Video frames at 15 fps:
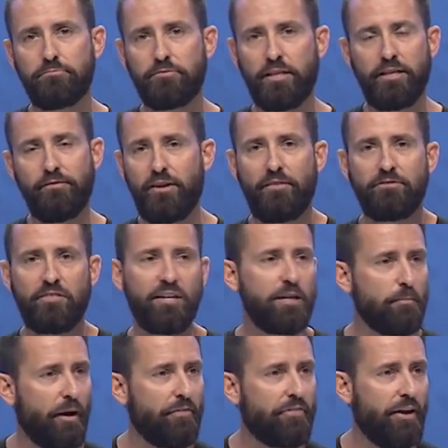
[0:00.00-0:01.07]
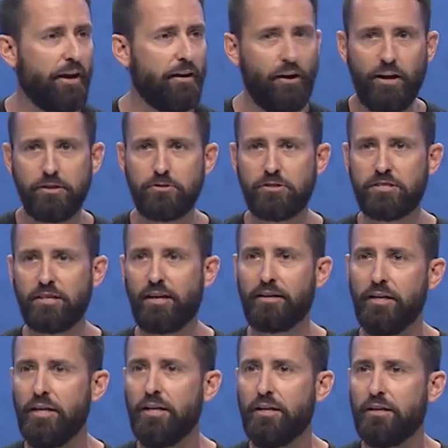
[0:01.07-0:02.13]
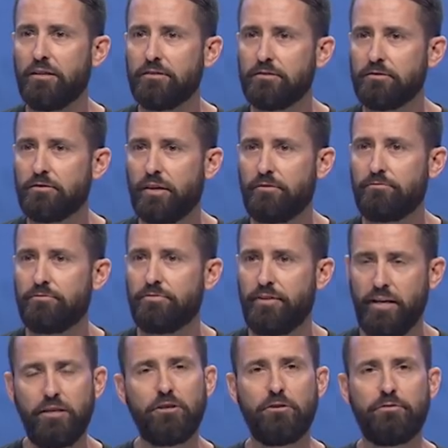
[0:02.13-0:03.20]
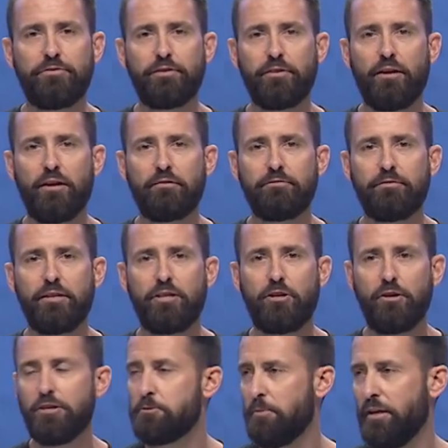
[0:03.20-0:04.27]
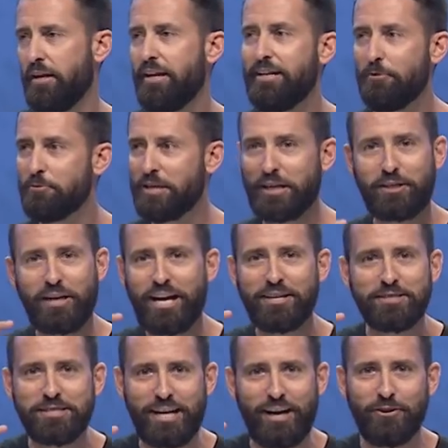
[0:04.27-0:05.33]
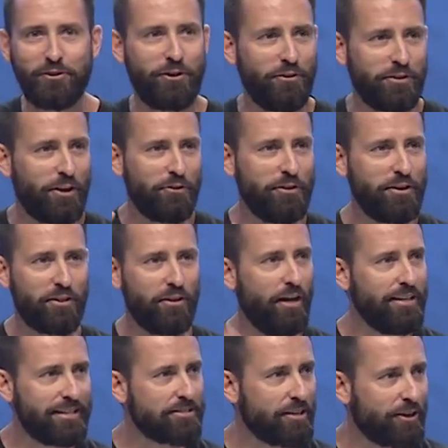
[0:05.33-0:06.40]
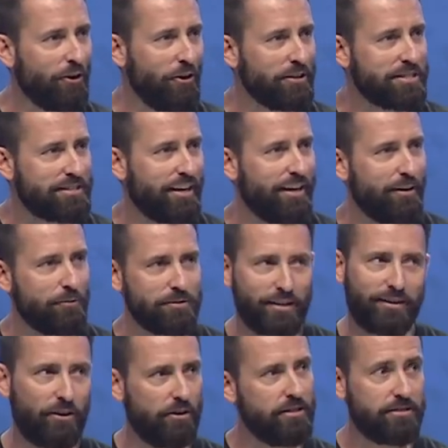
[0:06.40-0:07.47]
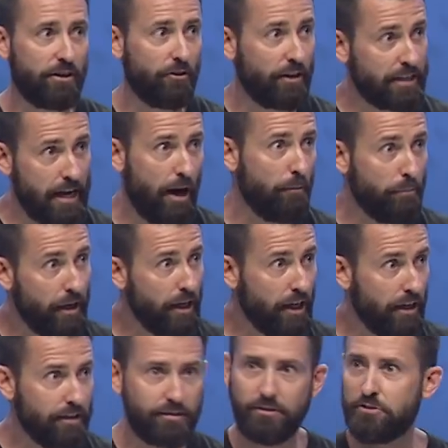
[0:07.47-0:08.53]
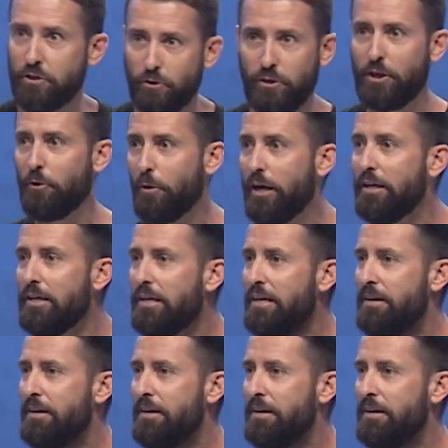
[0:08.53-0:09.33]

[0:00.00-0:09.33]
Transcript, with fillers: didn't even have to think about that." All right? It's just like it's like, thank you for that encouragement. And it was like kind of silent on the other end of the line. That's like all he said. I was like, is there a yeah, but? Is there, you know what?